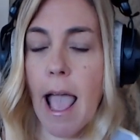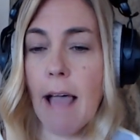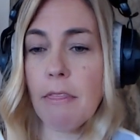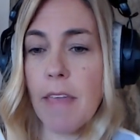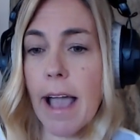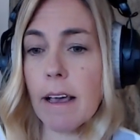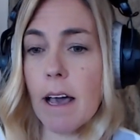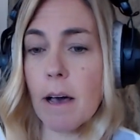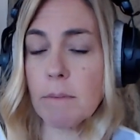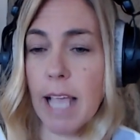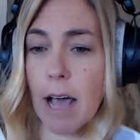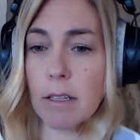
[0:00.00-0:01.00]
And that
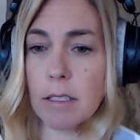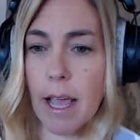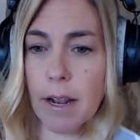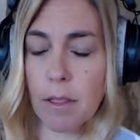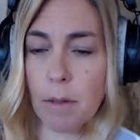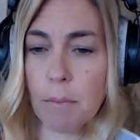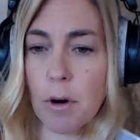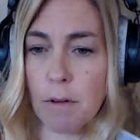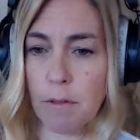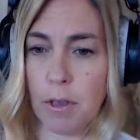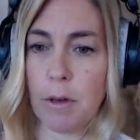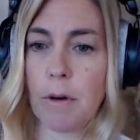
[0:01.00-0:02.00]
comes outside of the
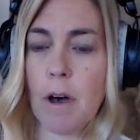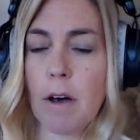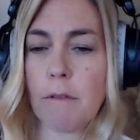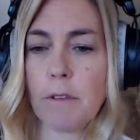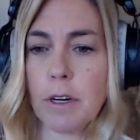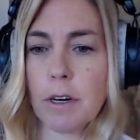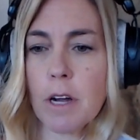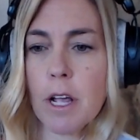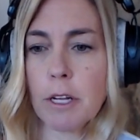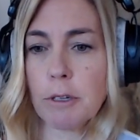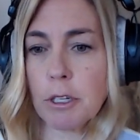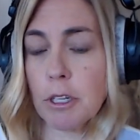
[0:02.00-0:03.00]
purview of your
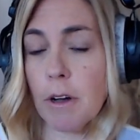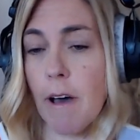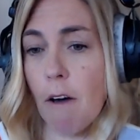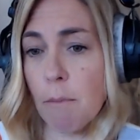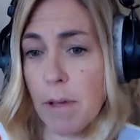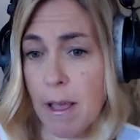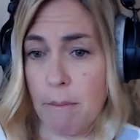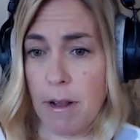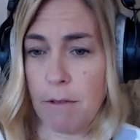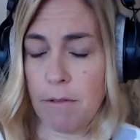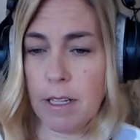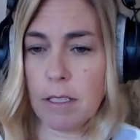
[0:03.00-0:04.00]
traditional health plan
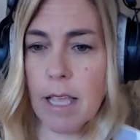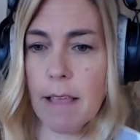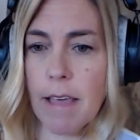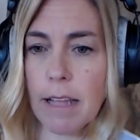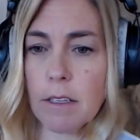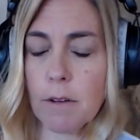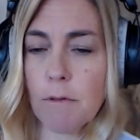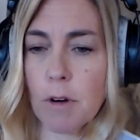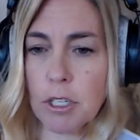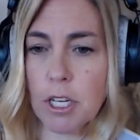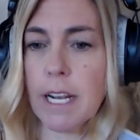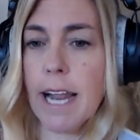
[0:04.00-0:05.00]
benefits. And that's
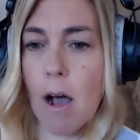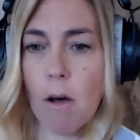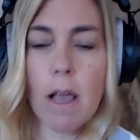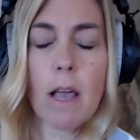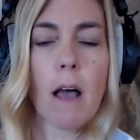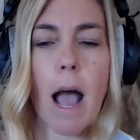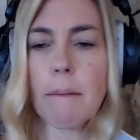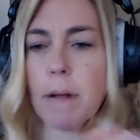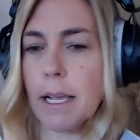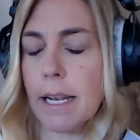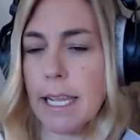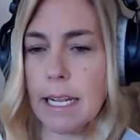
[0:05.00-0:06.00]
unfortunate. Now, I'm
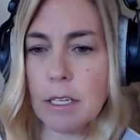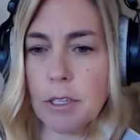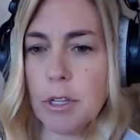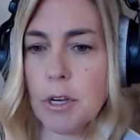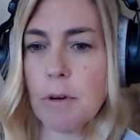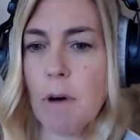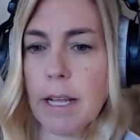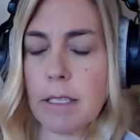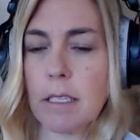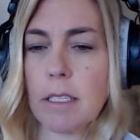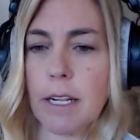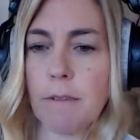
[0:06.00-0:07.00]
not going to get into the
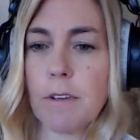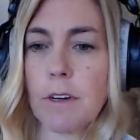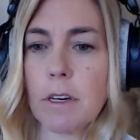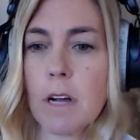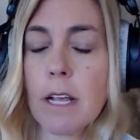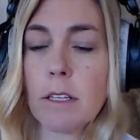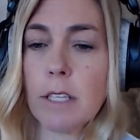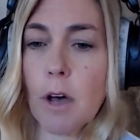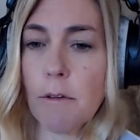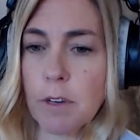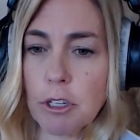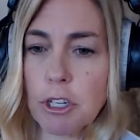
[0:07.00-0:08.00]
nuances that if you're
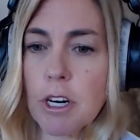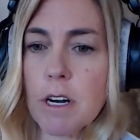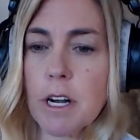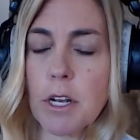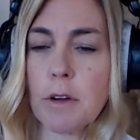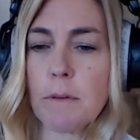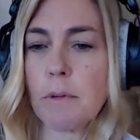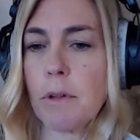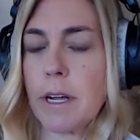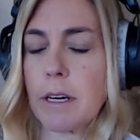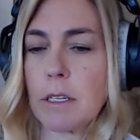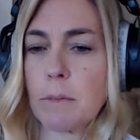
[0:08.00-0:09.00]
self-insured and your
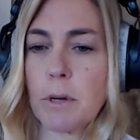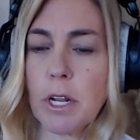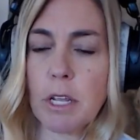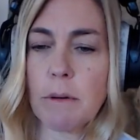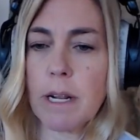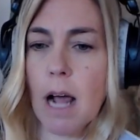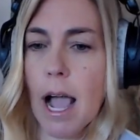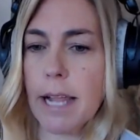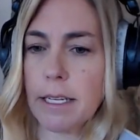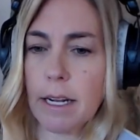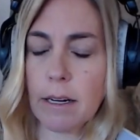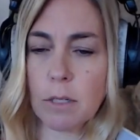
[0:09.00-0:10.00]
employer is putting you in a high
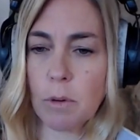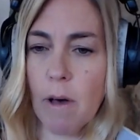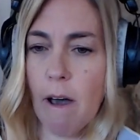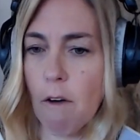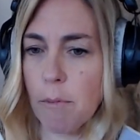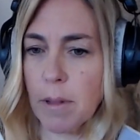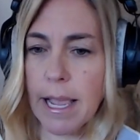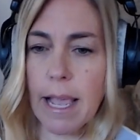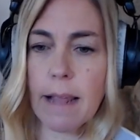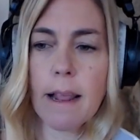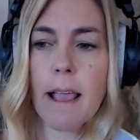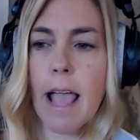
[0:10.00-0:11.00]
deductible health
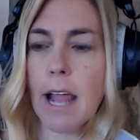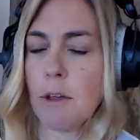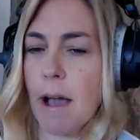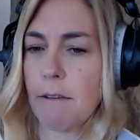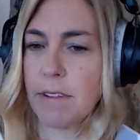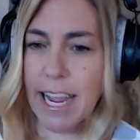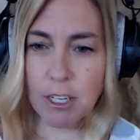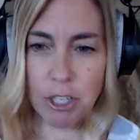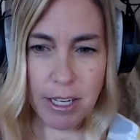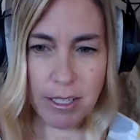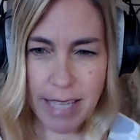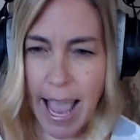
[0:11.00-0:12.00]
plan and you have an
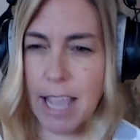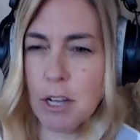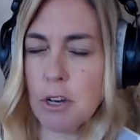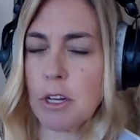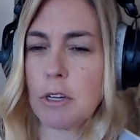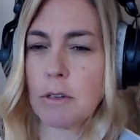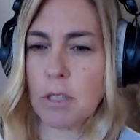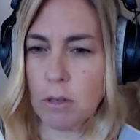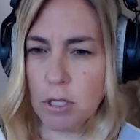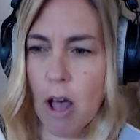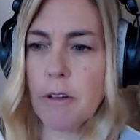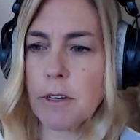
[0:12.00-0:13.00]
HSA and you can use
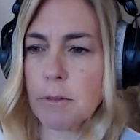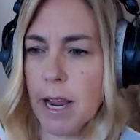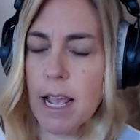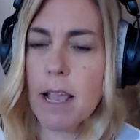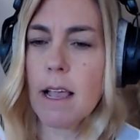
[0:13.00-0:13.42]
those dollars, right?